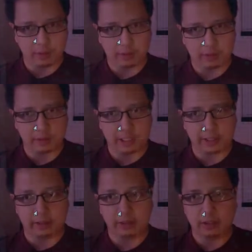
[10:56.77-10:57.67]
Okay,
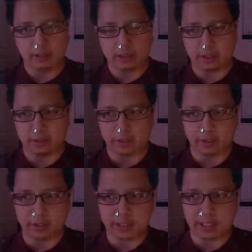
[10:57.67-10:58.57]
so you
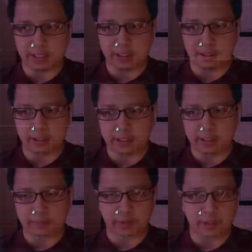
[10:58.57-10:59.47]
notice in that
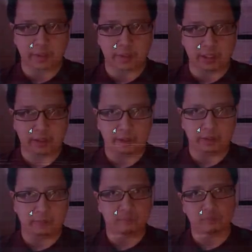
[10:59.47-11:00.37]
video I
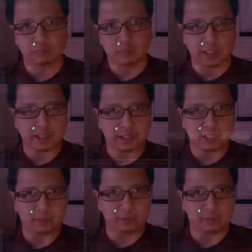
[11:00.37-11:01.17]
lost a couple